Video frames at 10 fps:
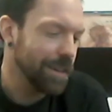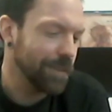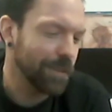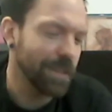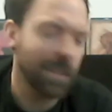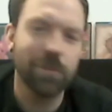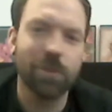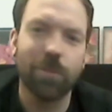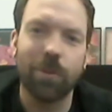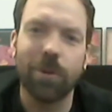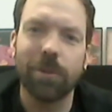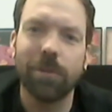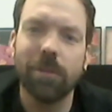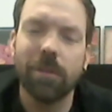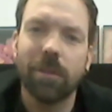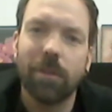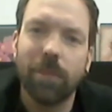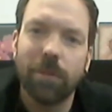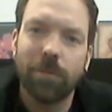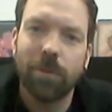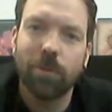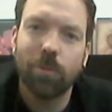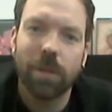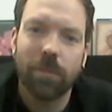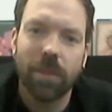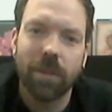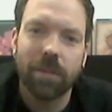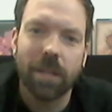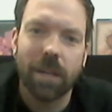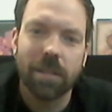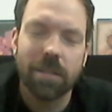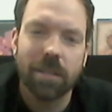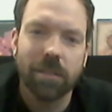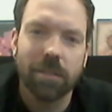I've got Heaven Shall Burn on my phone when I'm there in Iceland,